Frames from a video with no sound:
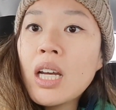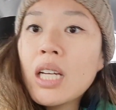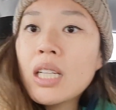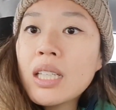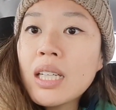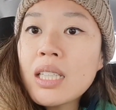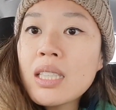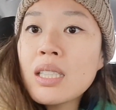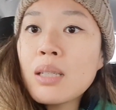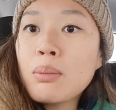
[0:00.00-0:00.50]

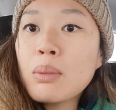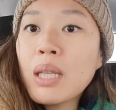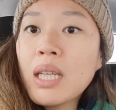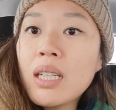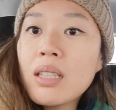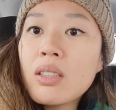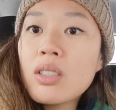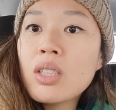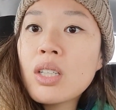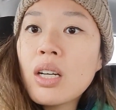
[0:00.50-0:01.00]
get some
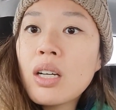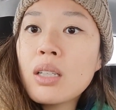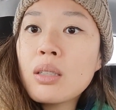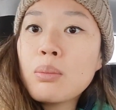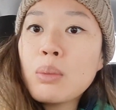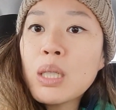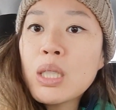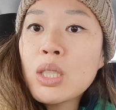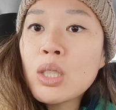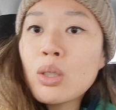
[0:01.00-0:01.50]
layers on,
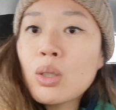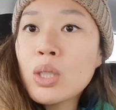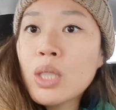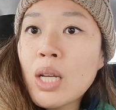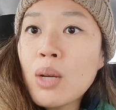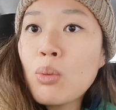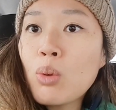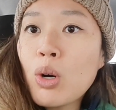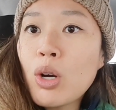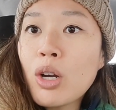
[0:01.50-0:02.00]
make sure you stay
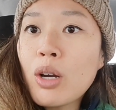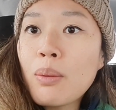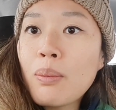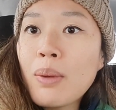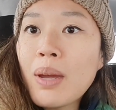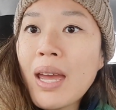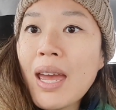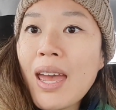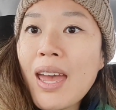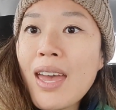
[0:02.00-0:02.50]
warm,
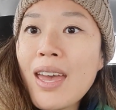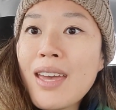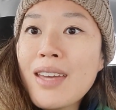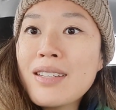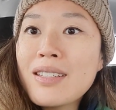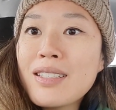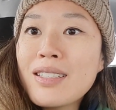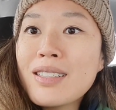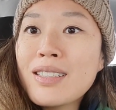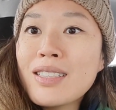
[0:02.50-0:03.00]

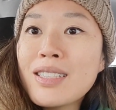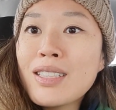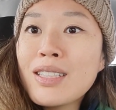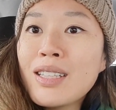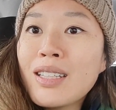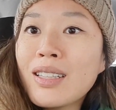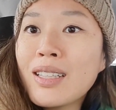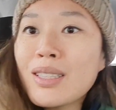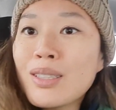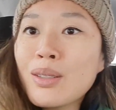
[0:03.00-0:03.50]
and
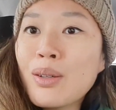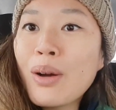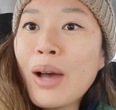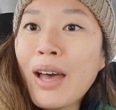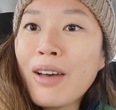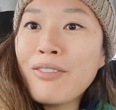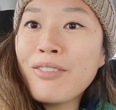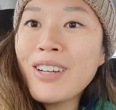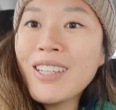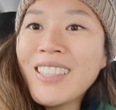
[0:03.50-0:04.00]
let's go
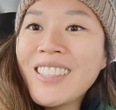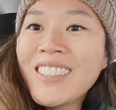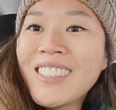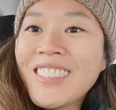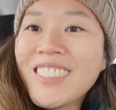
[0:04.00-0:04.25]
have fun.